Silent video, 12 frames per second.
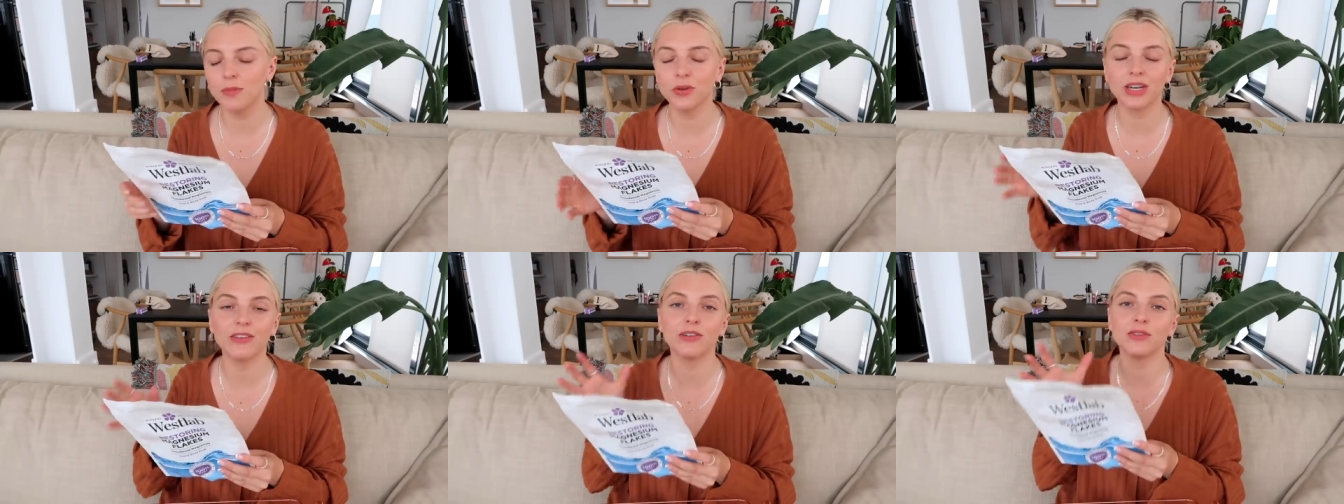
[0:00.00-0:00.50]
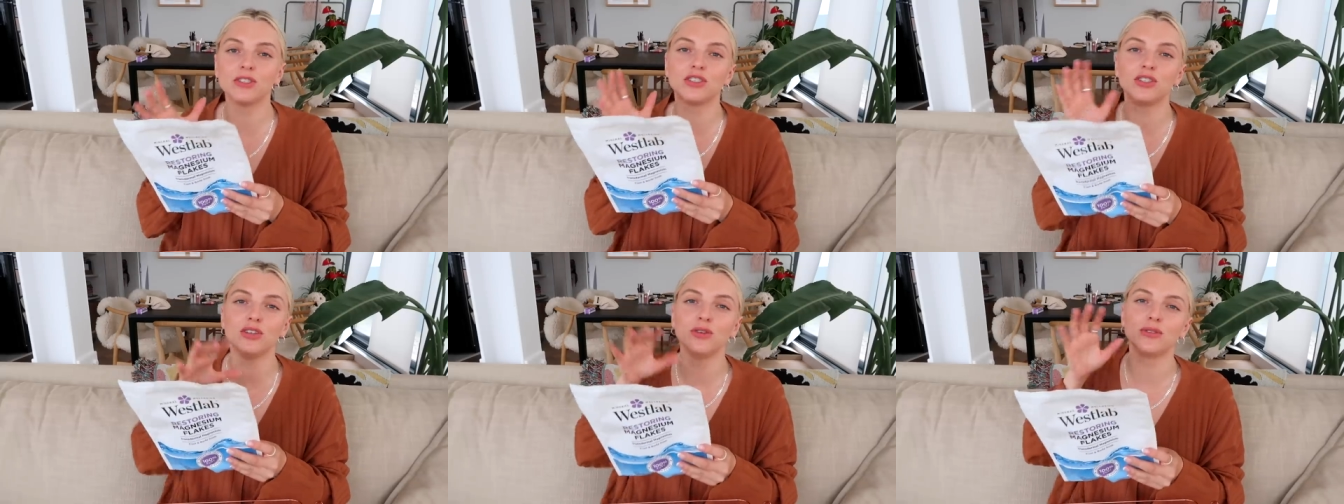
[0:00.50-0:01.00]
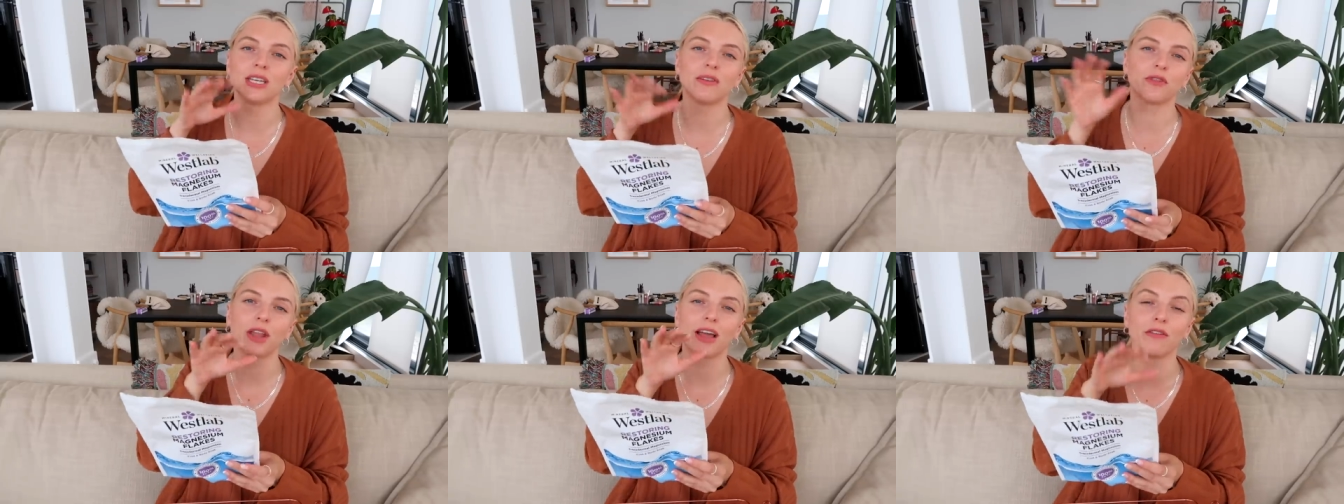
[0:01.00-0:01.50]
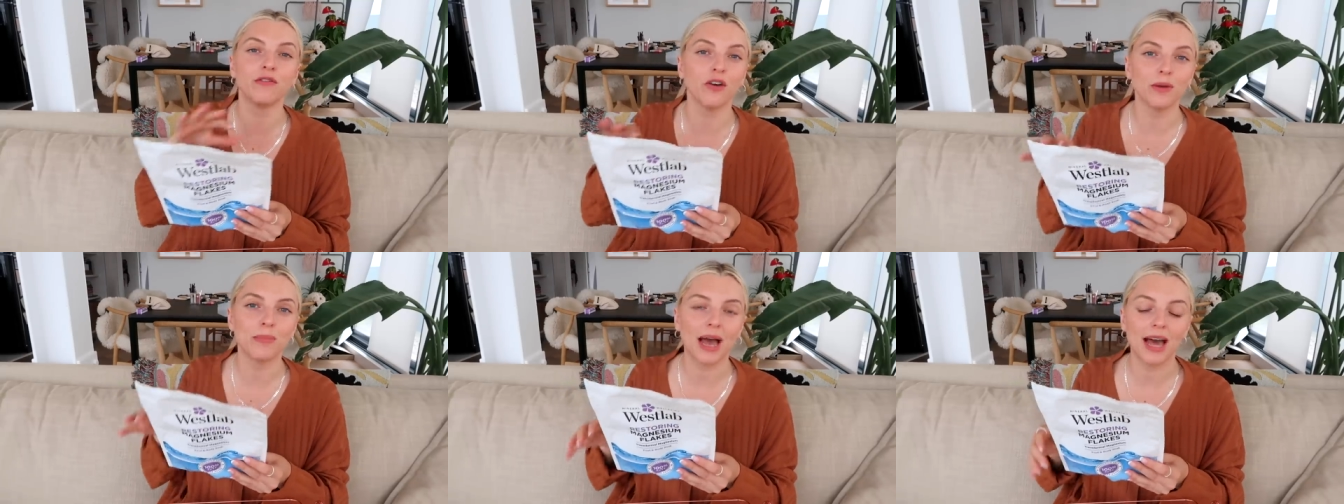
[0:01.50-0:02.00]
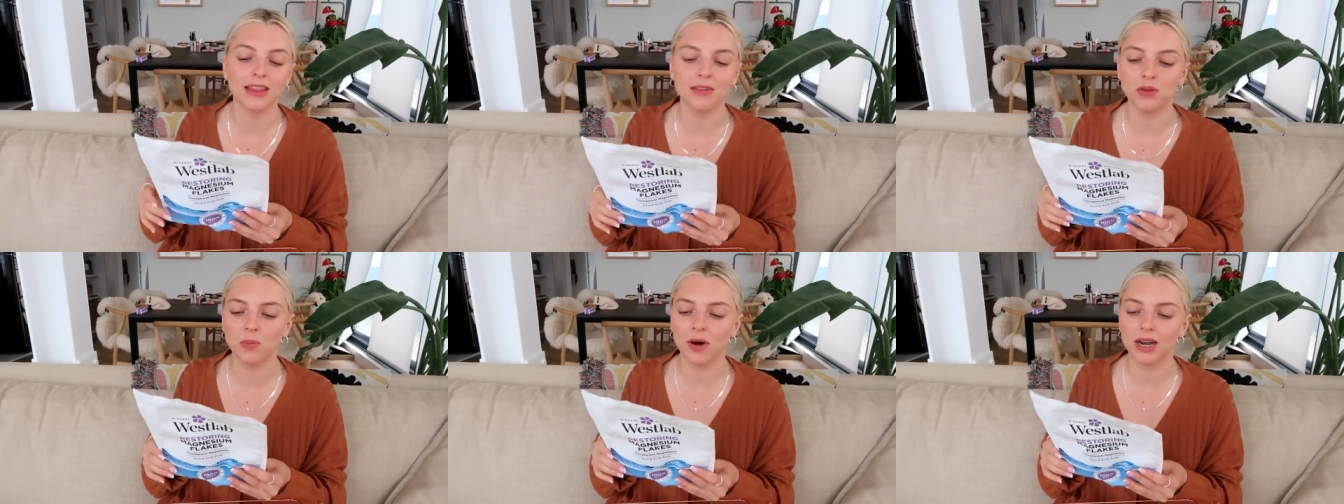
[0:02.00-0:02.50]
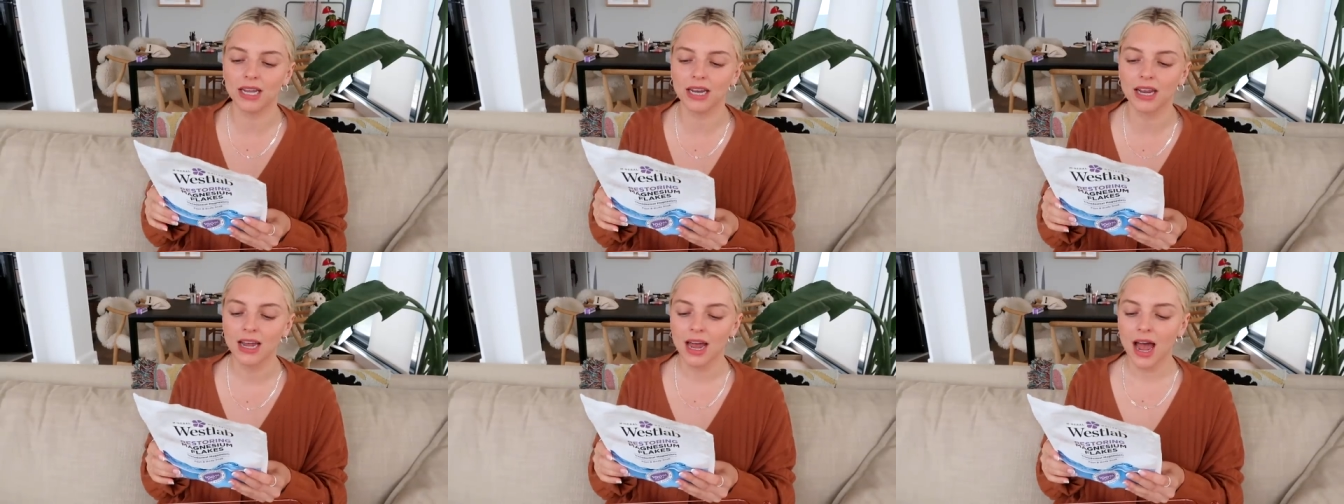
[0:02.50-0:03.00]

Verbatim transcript: You can even use it for like a foot bath if you wanted,